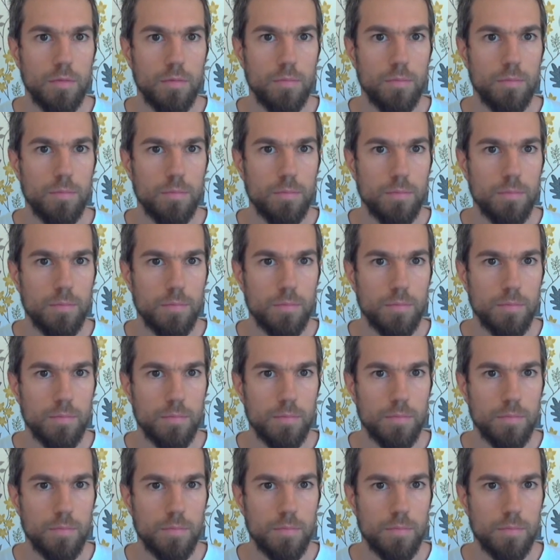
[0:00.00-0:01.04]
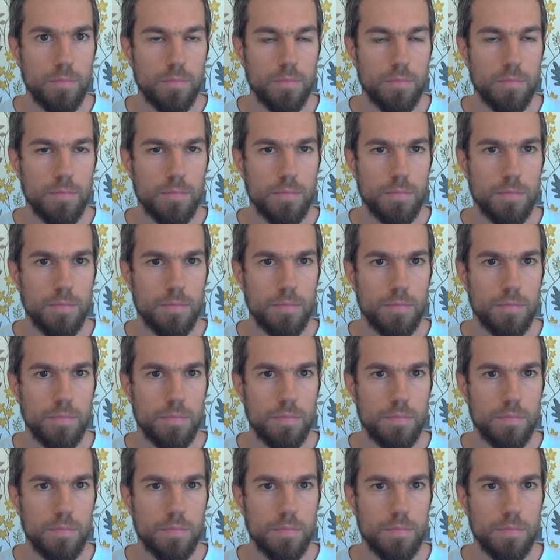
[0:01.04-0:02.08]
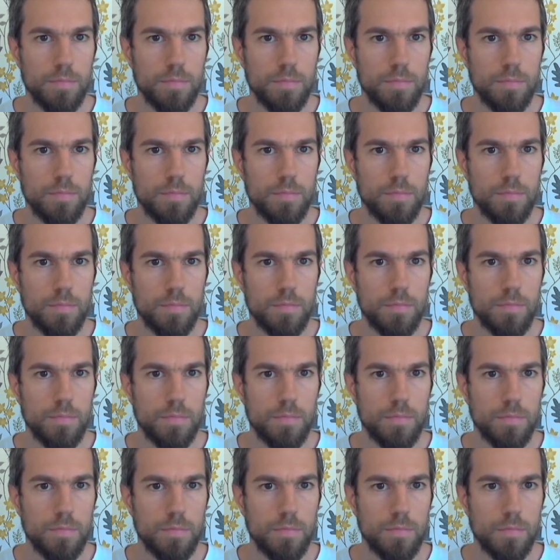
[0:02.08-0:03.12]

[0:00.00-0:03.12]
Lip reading: (no one is talking)